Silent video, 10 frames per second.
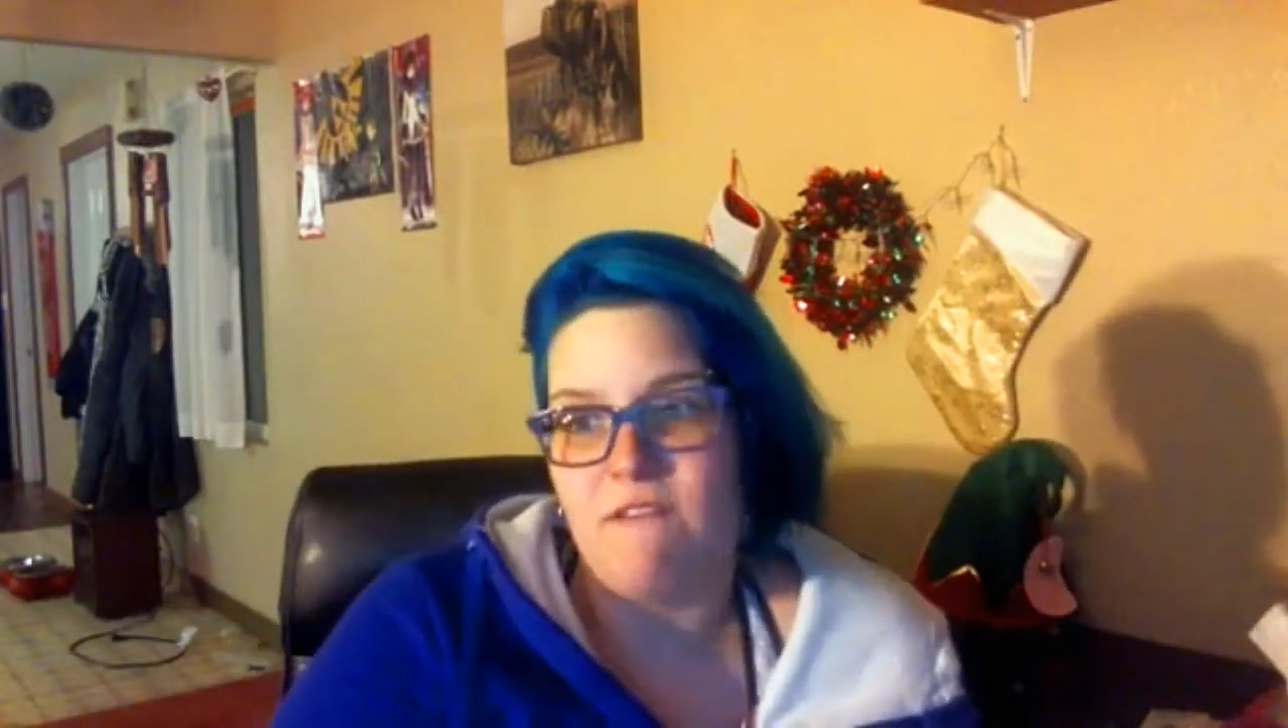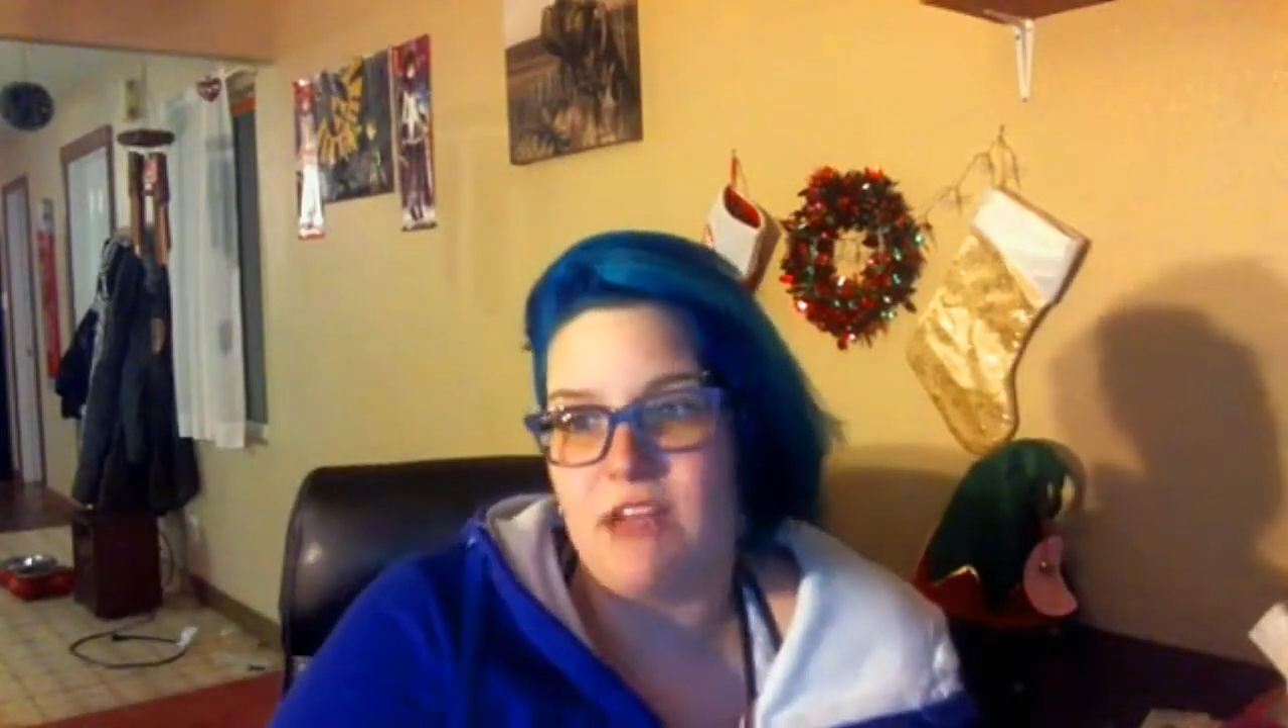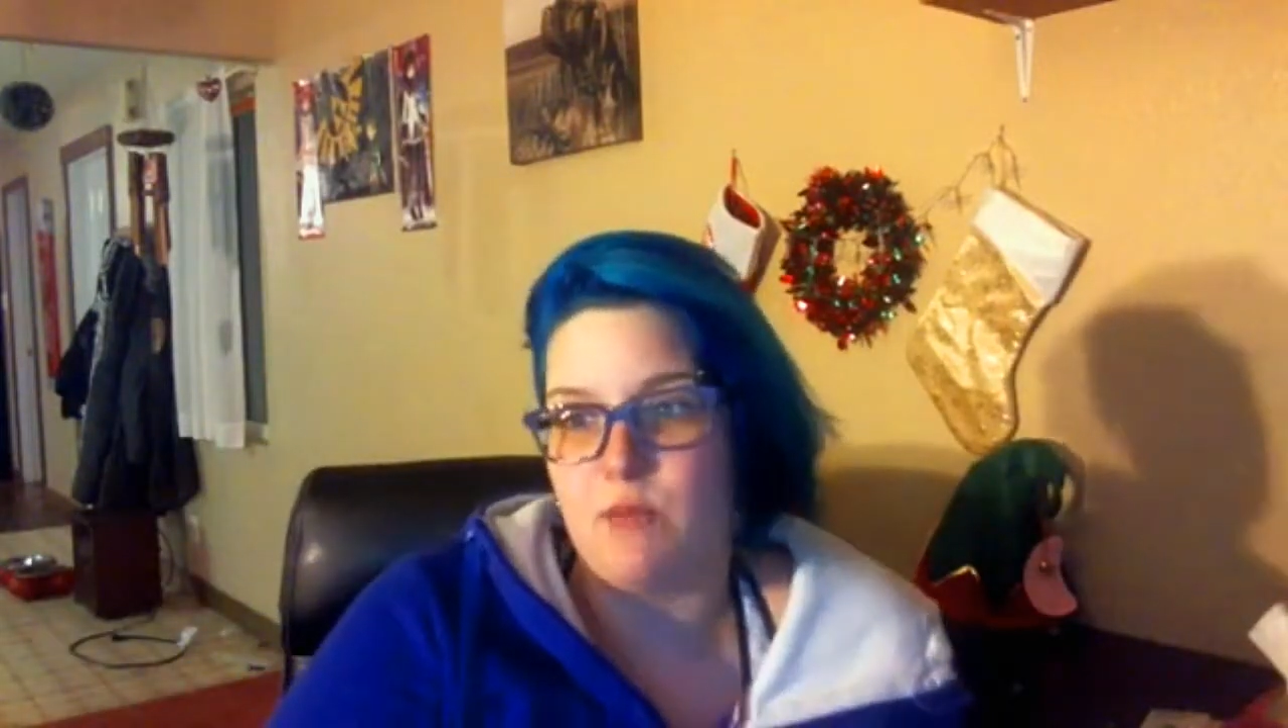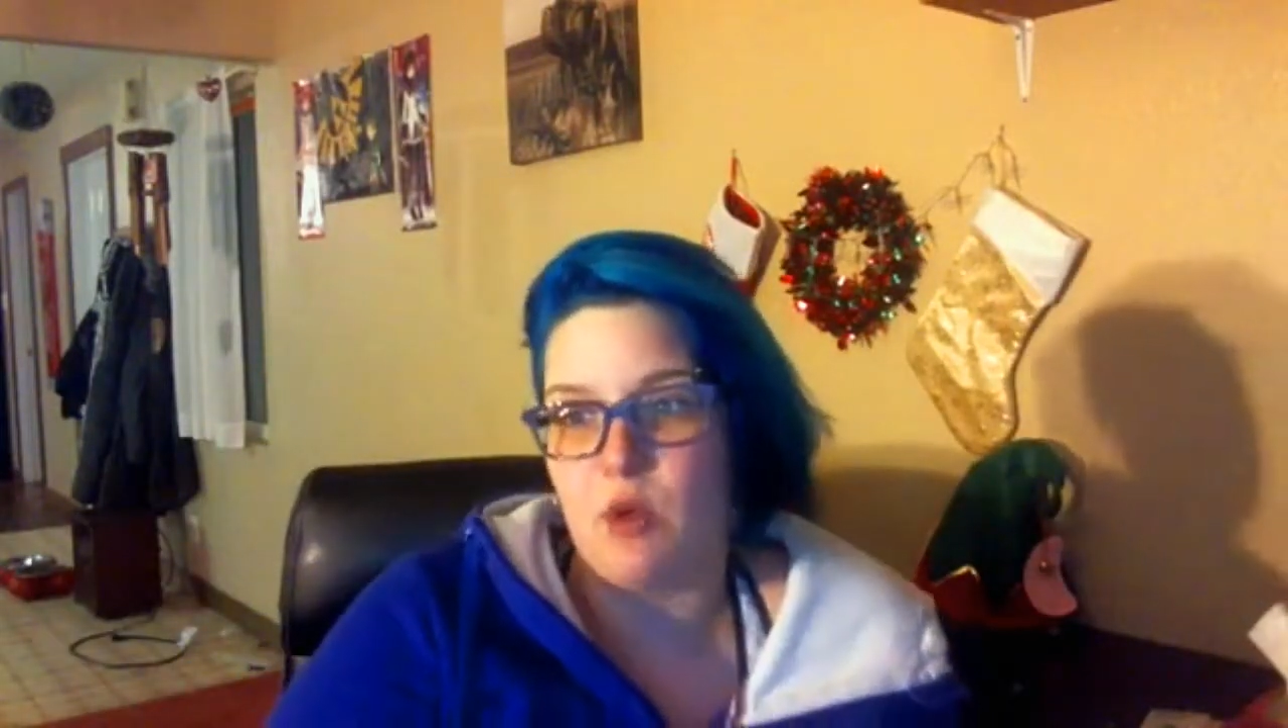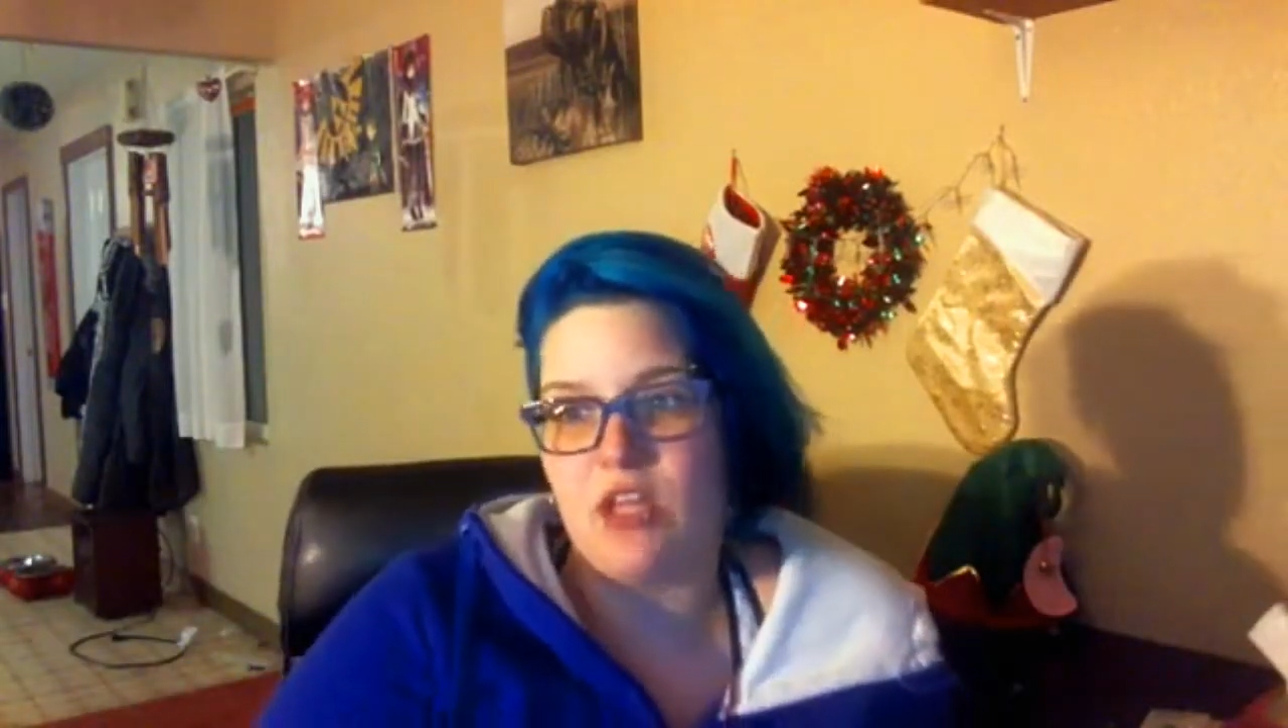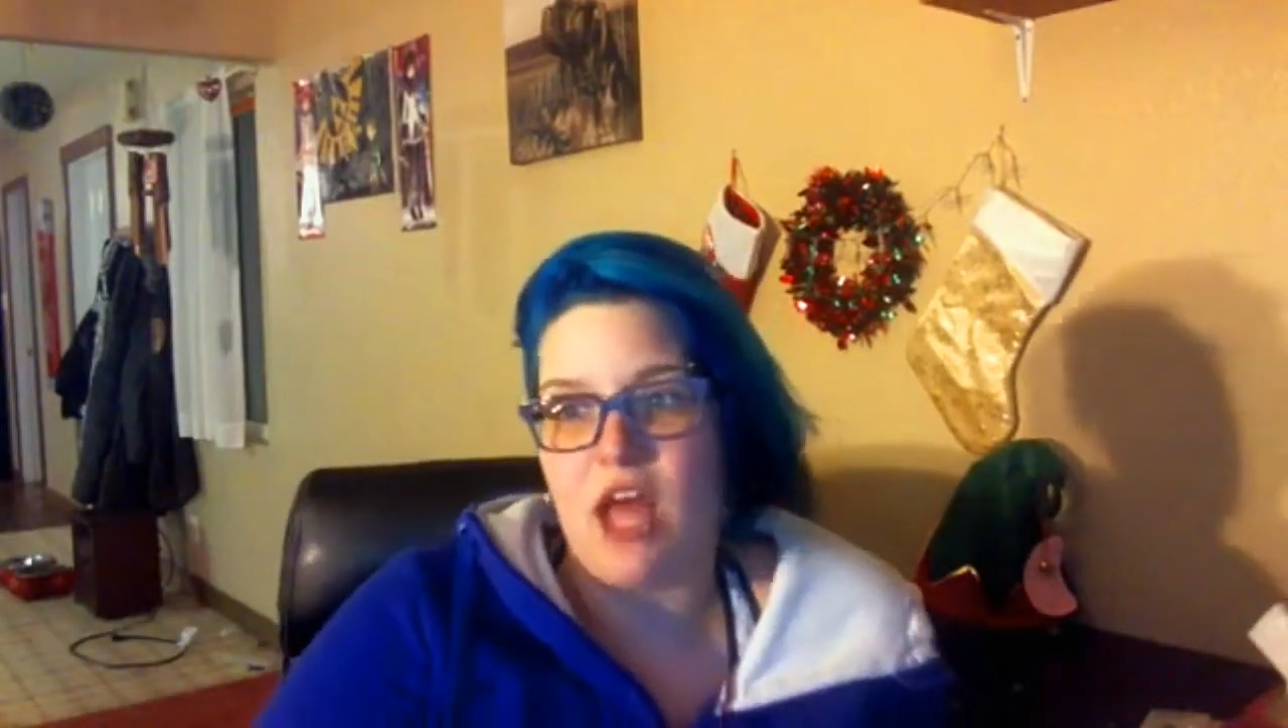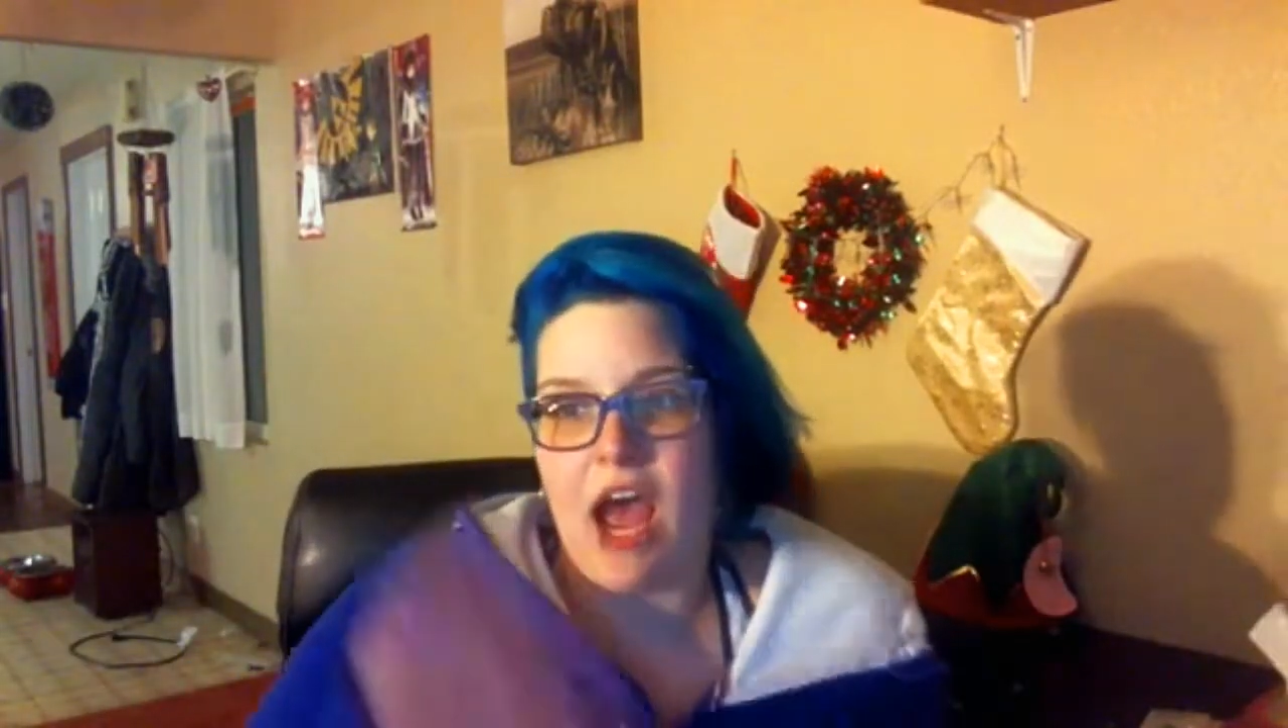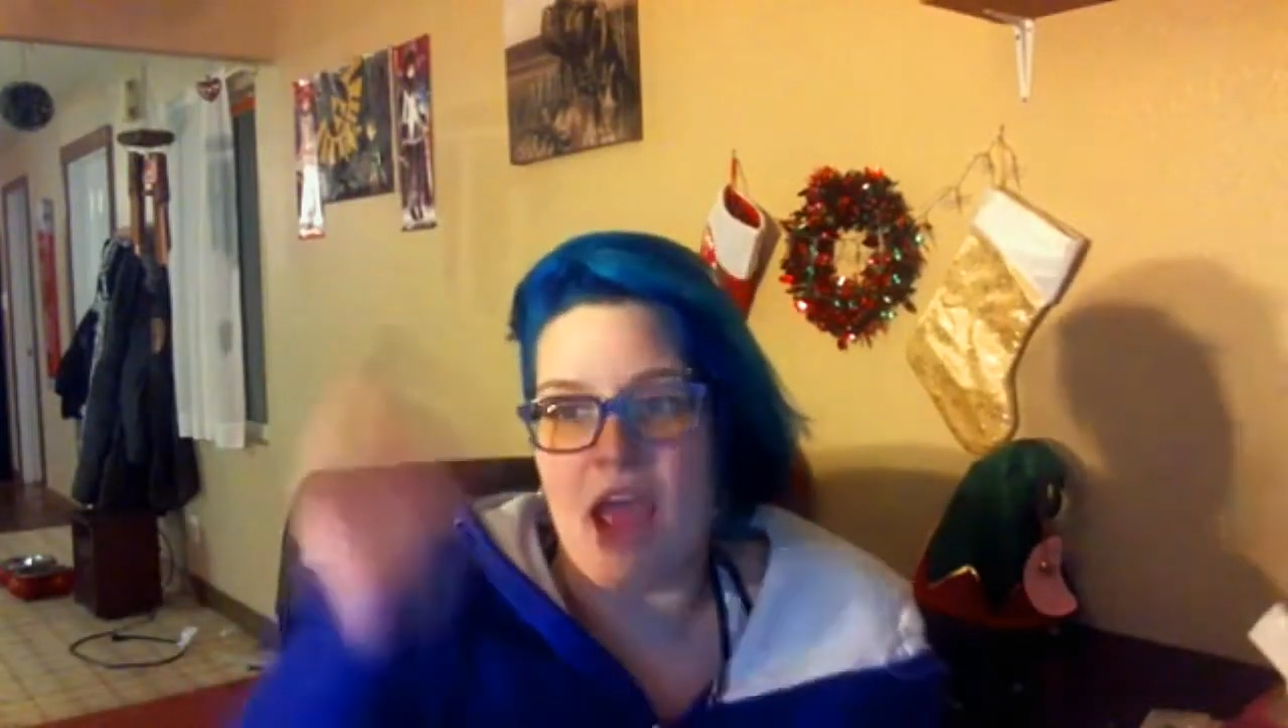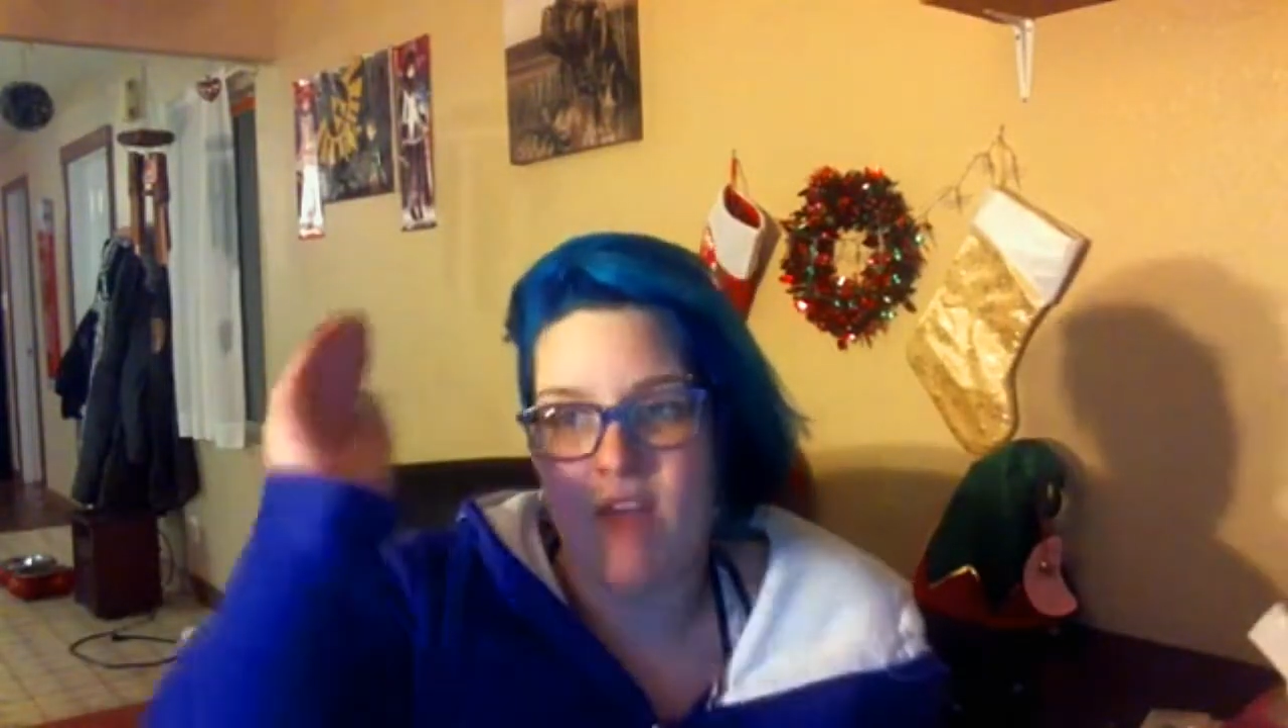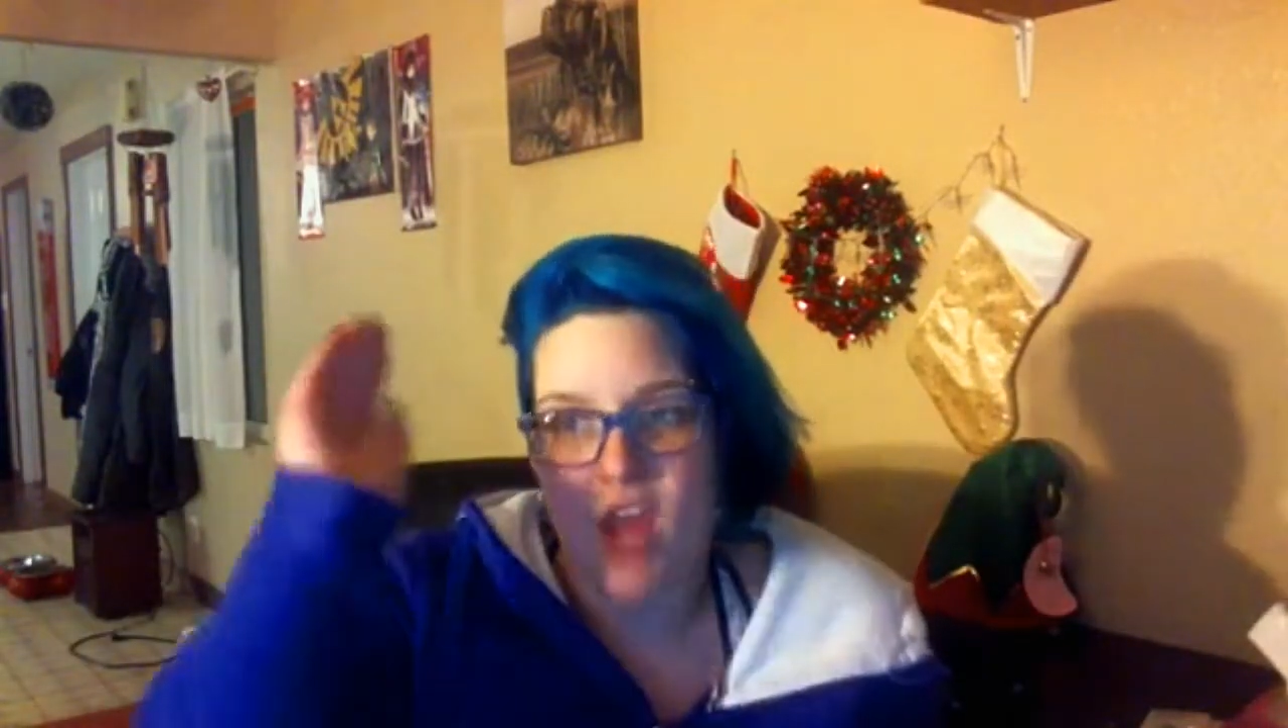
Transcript: Facebook Live.